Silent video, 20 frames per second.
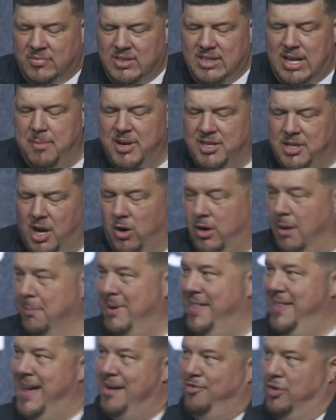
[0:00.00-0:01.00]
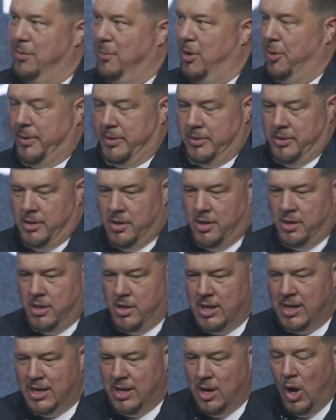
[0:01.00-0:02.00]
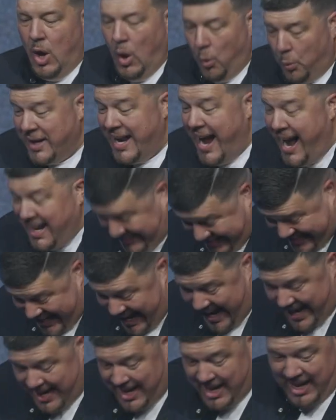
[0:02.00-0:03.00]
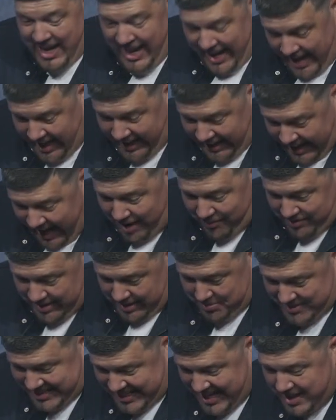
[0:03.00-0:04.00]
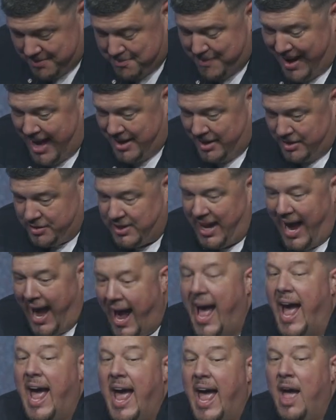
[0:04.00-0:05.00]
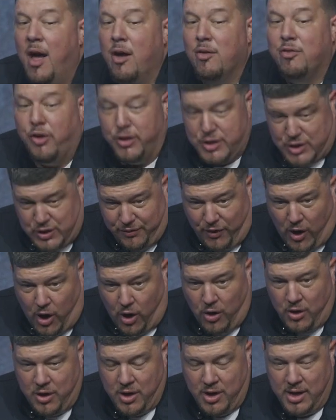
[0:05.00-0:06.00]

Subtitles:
Let me talk about that for a moment. When I say he gave them 10 minas, first of all,